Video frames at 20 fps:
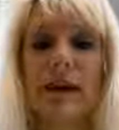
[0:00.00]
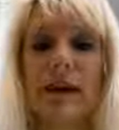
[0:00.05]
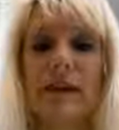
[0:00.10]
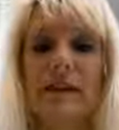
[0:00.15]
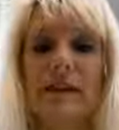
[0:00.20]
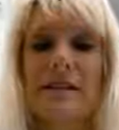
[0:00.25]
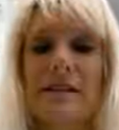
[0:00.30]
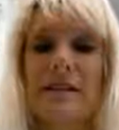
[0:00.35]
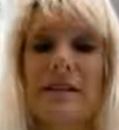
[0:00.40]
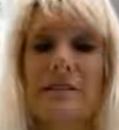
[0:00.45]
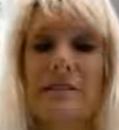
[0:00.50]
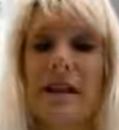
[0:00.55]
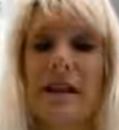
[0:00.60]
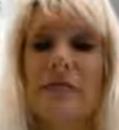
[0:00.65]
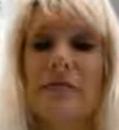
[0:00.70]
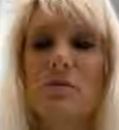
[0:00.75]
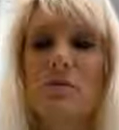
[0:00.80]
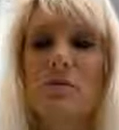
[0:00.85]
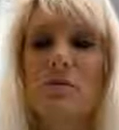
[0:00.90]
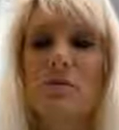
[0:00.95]
and
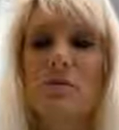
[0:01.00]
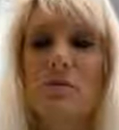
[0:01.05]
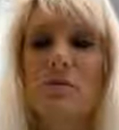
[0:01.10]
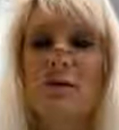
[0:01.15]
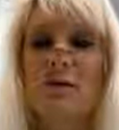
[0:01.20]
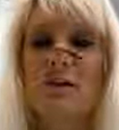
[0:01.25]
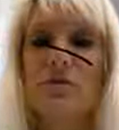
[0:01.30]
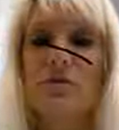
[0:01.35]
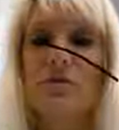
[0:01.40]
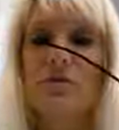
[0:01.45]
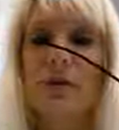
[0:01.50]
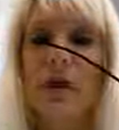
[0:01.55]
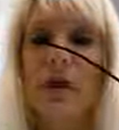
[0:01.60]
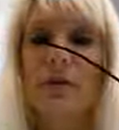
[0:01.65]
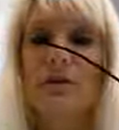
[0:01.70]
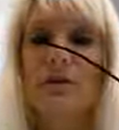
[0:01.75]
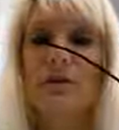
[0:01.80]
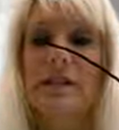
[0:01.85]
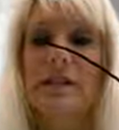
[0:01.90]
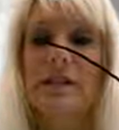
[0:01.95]
sometimes we're going to be
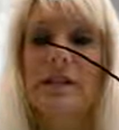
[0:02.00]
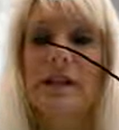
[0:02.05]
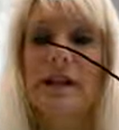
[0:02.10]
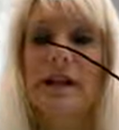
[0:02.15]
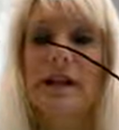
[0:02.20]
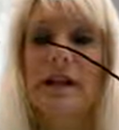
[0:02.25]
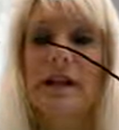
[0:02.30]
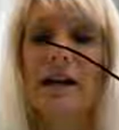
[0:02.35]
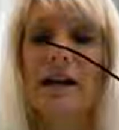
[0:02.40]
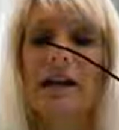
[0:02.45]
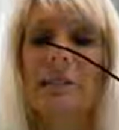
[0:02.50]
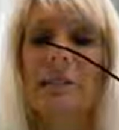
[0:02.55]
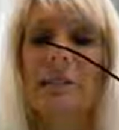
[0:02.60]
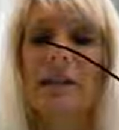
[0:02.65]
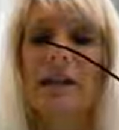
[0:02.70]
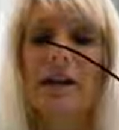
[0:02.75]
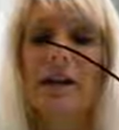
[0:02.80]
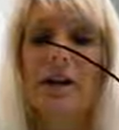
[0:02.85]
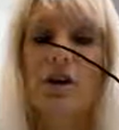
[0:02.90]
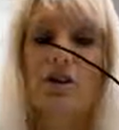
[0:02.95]
rounding up.
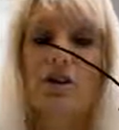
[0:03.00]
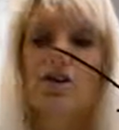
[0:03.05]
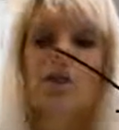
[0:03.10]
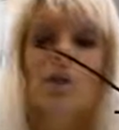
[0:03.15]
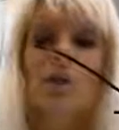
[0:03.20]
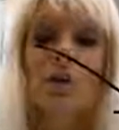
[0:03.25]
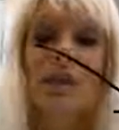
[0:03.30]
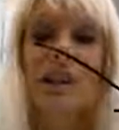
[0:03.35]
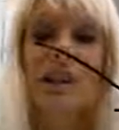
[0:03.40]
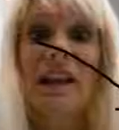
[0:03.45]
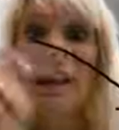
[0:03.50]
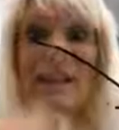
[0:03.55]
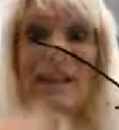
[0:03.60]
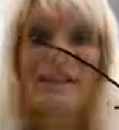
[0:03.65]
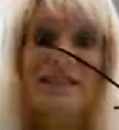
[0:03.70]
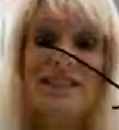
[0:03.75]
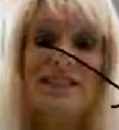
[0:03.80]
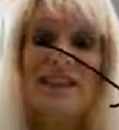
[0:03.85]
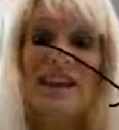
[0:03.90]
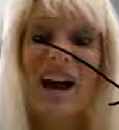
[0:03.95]
So
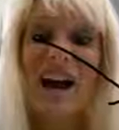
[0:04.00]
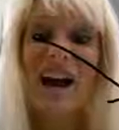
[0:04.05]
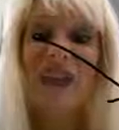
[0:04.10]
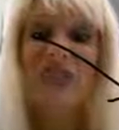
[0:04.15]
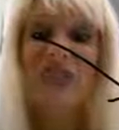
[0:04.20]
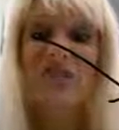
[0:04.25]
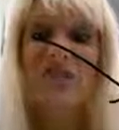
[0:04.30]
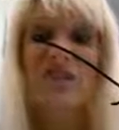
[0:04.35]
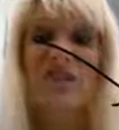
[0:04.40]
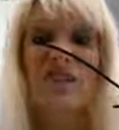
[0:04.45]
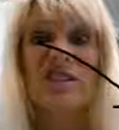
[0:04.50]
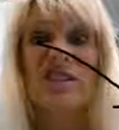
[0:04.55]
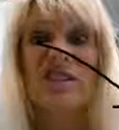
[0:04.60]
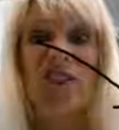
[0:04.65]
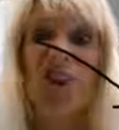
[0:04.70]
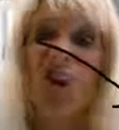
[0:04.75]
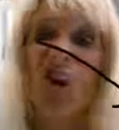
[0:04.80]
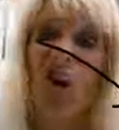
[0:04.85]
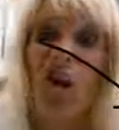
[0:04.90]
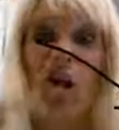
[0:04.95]
let's see how this is
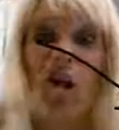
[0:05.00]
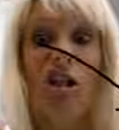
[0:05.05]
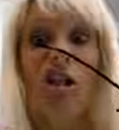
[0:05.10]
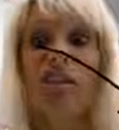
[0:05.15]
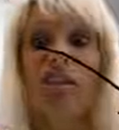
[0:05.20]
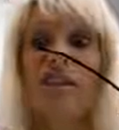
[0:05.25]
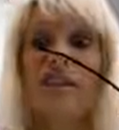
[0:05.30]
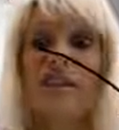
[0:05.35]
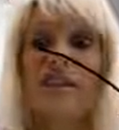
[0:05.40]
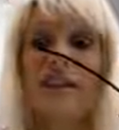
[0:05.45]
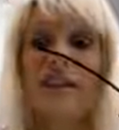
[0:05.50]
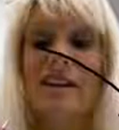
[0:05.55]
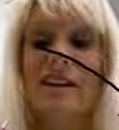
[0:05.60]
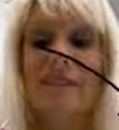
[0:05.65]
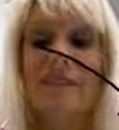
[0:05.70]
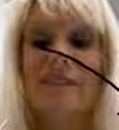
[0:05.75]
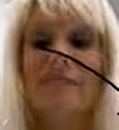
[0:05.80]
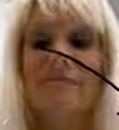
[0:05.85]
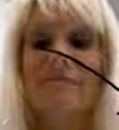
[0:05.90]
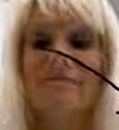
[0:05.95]
all
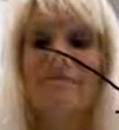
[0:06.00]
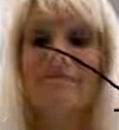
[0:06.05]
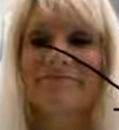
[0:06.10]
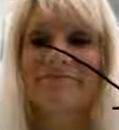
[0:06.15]
done.